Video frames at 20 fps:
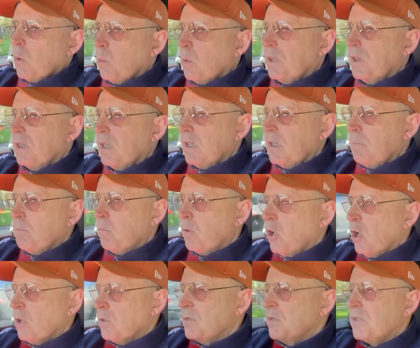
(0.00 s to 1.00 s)
with the
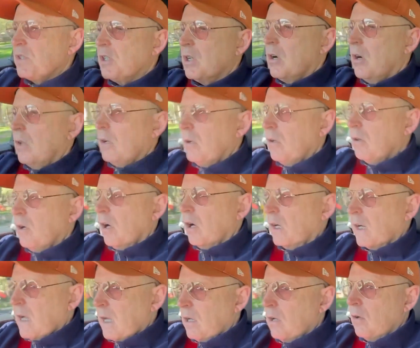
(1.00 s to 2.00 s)
bronze color
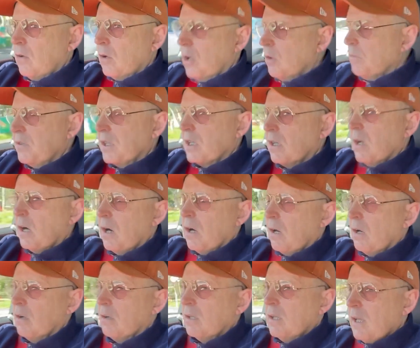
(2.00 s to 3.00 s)
of the
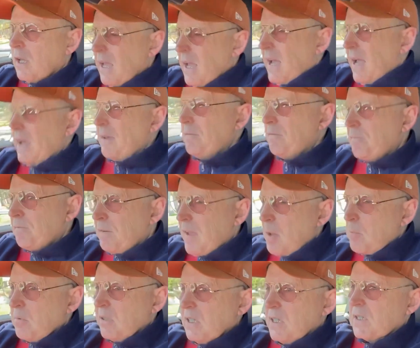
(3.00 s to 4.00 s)
car. A
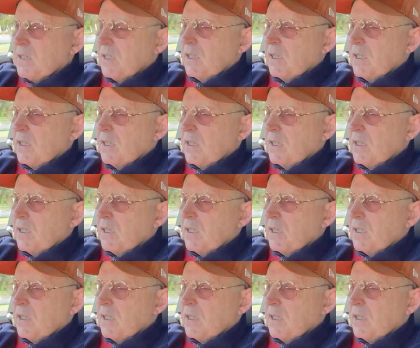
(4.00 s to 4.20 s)
fabulous